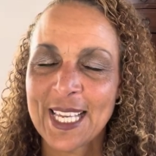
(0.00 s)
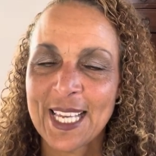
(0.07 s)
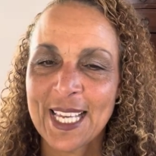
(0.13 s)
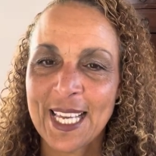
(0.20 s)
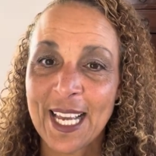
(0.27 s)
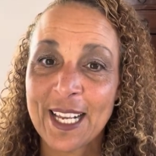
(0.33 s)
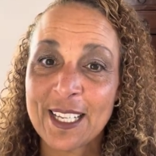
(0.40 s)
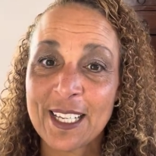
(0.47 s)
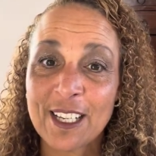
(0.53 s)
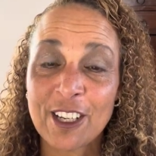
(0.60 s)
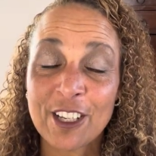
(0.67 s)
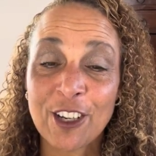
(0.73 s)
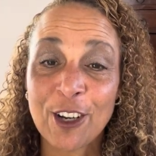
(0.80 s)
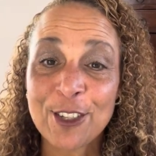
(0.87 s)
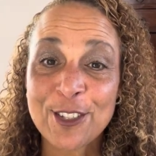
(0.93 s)
And it
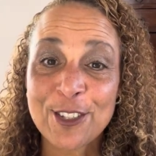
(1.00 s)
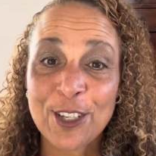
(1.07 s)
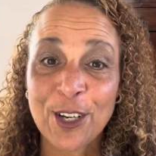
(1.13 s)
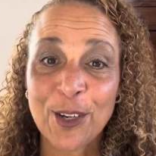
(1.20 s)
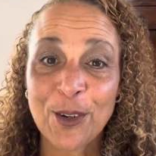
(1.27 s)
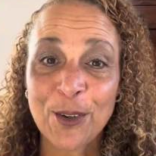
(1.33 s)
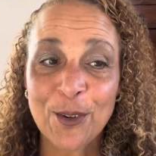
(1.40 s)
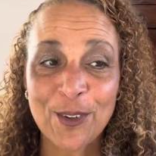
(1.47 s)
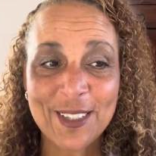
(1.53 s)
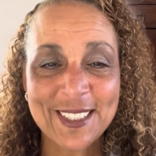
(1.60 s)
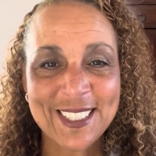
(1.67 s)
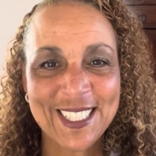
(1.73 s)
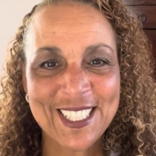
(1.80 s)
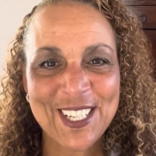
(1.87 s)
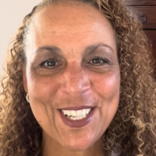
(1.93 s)
can also,
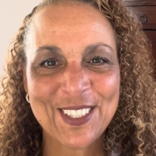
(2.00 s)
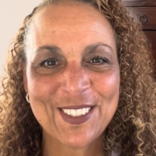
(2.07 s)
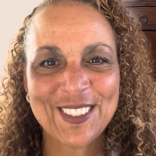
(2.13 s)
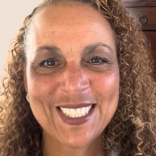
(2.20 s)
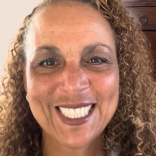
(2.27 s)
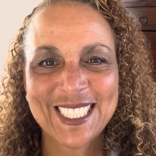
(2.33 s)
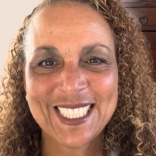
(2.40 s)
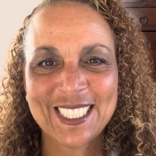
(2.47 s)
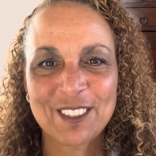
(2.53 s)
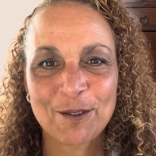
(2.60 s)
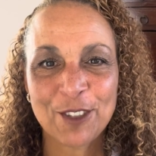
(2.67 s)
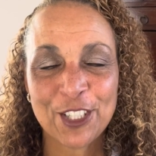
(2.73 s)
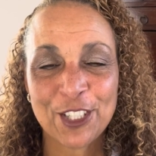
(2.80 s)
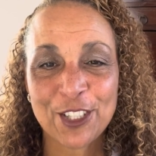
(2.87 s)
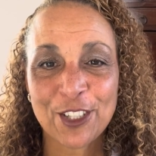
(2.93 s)

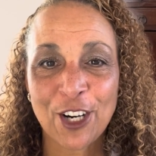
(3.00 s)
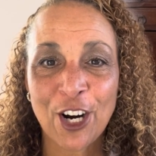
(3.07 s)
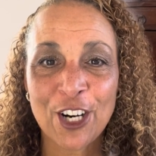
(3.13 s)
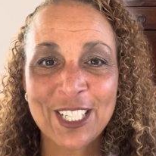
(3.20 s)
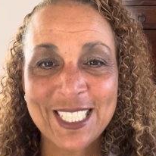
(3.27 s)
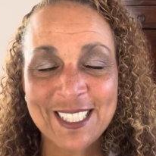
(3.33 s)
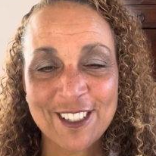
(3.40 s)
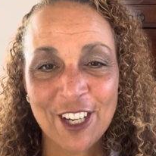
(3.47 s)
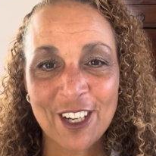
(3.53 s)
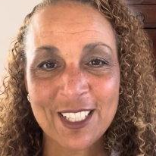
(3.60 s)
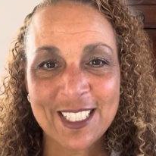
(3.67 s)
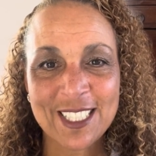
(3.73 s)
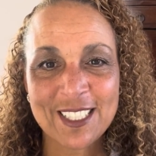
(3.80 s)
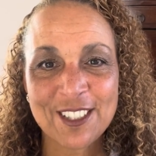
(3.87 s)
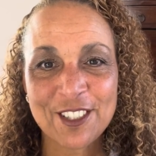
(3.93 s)
when your heart is
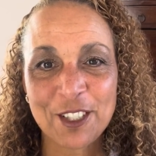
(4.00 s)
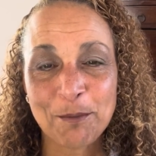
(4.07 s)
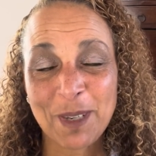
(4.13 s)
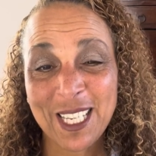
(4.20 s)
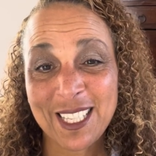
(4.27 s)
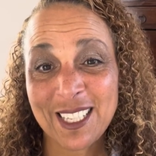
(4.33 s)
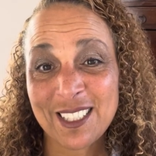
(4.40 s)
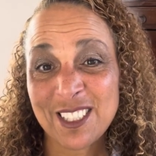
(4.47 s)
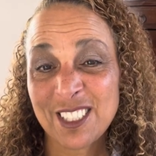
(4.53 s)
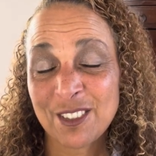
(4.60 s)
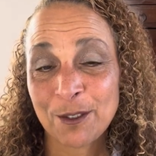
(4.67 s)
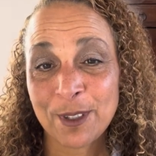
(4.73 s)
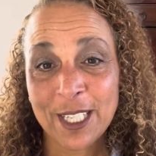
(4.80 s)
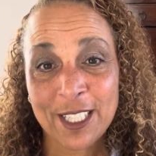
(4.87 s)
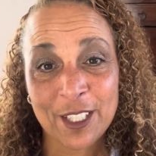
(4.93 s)
honest, you may get to
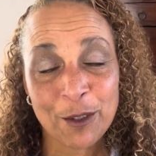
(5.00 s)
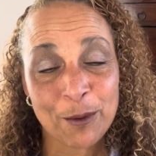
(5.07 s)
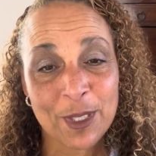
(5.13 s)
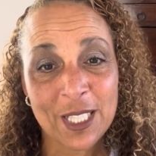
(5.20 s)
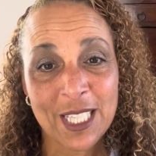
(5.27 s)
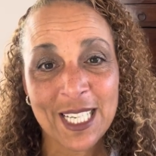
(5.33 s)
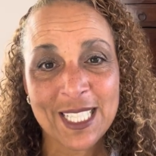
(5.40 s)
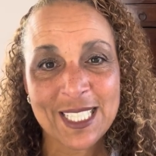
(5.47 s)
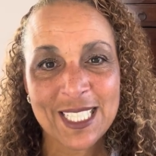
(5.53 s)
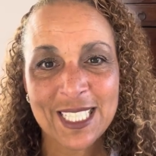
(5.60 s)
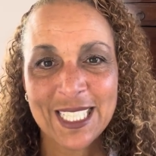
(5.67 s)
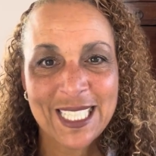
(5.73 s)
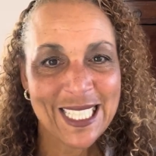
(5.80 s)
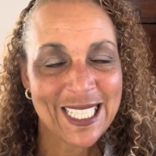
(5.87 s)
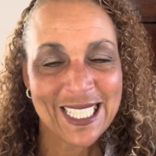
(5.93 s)
where you realize
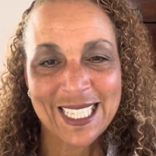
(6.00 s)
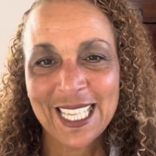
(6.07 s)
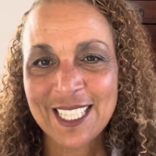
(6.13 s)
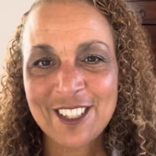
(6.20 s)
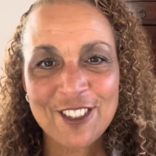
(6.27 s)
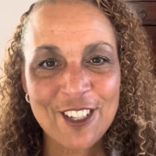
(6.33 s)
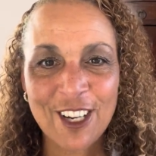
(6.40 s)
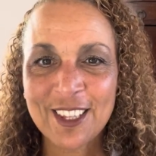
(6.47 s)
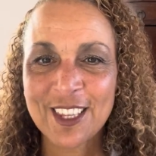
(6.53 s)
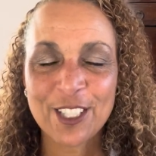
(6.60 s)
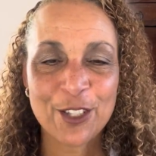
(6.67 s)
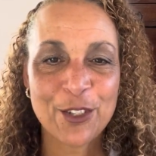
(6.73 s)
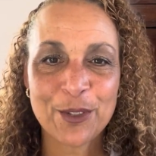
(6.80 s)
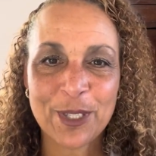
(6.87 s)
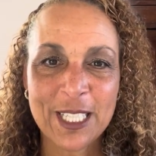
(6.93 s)
that's not the
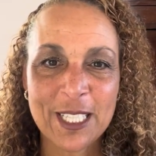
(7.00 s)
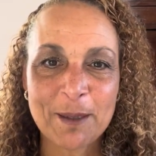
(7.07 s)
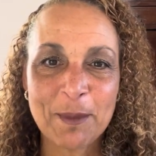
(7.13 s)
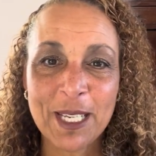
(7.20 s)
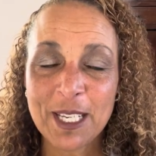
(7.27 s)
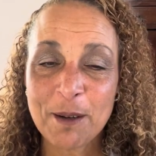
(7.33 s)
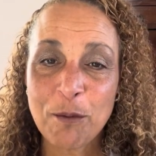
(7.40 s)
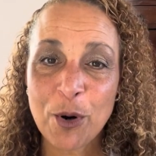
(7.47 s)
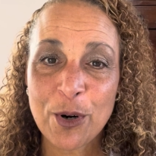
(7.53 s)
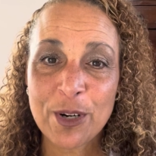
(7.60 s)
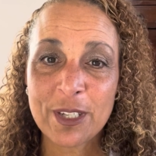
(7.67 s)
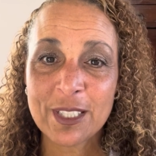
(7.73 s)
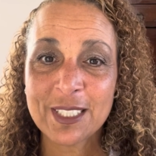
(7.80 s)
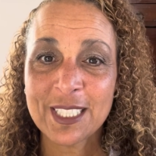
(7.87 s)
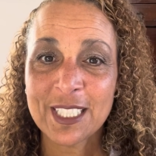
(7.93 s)
dream
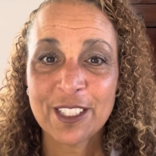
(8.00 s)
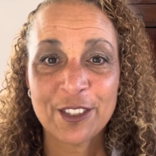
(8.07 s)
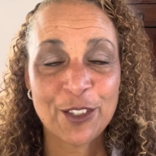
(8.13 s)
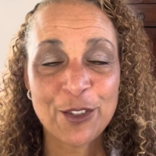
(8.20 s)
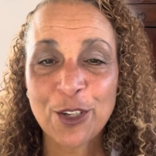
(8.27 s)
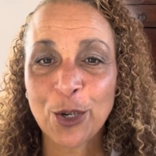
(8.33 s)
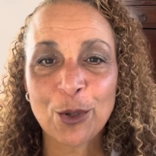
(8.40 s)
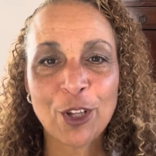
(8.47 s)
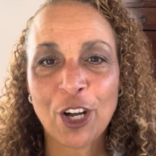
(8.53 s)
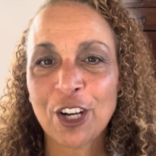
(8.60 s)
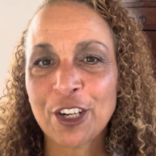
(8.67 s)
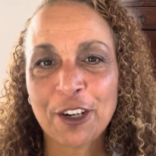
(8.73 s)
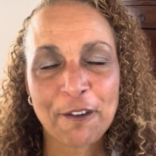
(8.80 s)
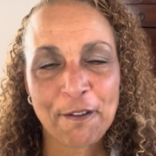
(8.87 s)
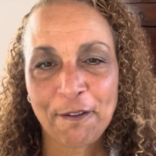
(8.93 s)
anymore. You no
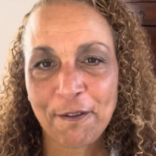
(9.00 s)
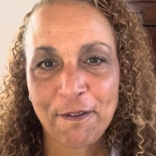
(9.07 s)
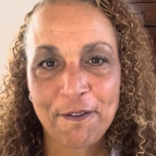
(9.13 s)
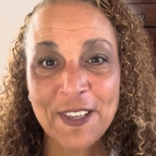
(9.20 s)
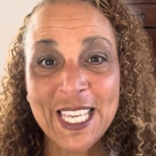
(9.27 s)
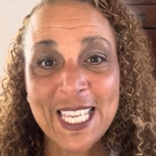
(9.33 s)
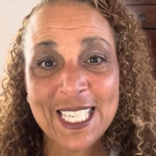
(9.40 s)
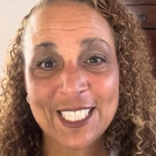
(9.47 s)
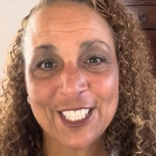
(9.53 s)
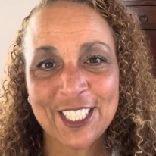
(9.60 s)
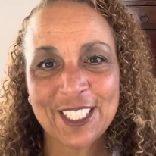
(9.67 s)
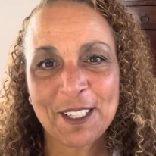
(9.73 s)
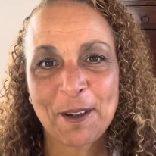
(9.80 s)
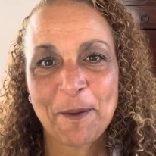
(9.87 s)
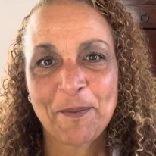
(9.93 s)
longer
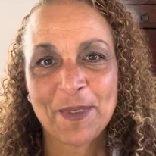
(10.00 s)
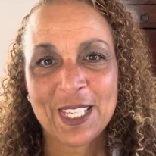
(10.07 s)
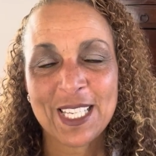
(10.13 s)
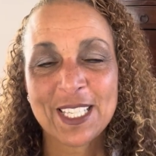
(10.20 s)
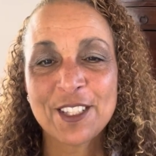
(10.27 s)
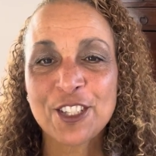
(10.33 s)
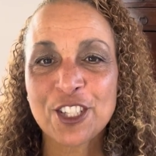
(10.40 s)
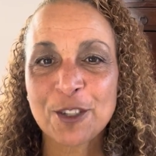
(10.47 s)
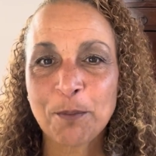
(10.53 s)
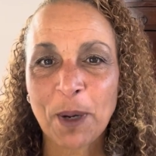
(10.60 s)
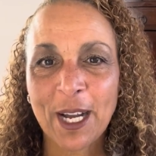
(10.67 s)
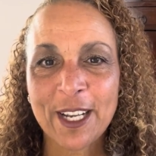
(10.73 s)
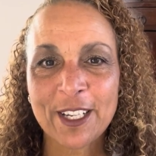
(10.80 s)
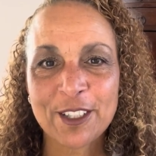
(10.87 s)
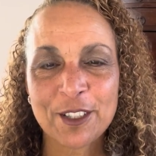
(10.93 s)
feel
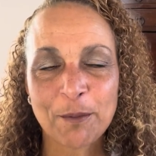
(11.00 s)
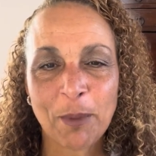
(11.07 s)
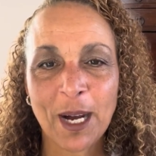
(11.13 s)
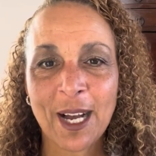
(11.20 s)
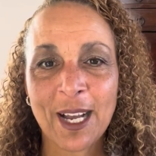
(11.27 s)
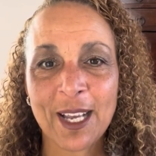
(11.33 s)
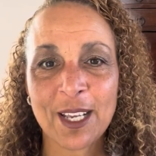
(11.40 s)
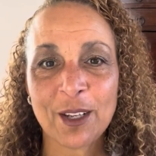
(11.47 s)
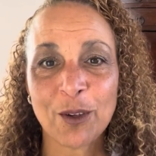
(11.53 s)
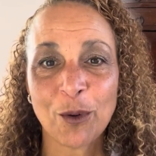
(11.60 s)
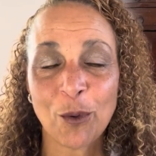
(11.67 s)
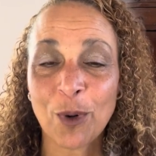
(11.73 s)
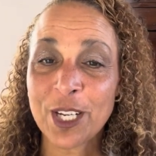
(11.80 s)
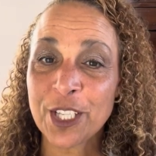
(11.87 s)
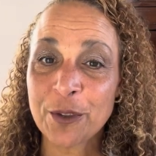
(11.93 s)
inspired by
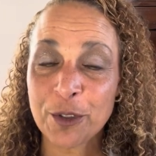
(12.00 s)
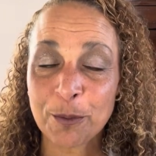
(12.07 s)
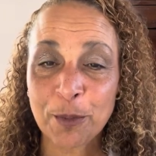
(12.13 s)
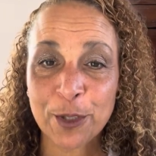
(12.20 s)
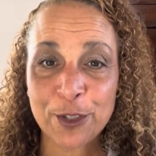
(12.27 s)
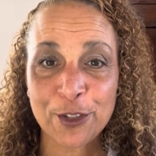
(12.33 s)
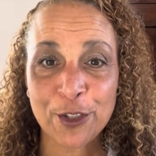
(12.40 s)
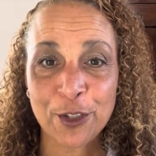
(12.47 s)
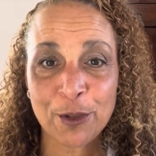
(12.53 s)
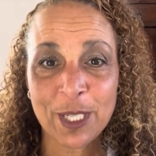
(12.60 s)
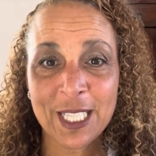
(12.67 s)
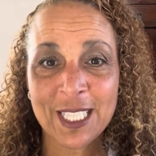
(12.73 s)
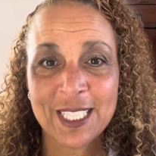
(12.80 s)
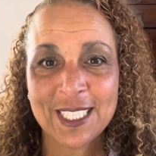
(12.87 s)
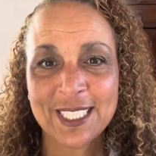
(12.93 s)
what you were pursuing.